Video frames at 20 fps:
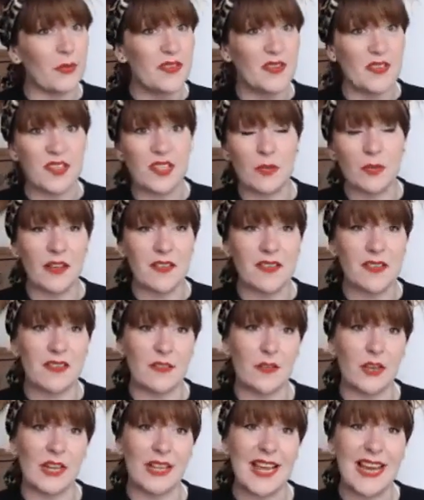because I do lots of
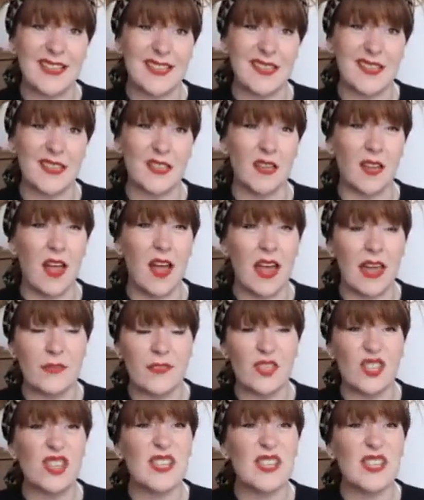different classes and lives.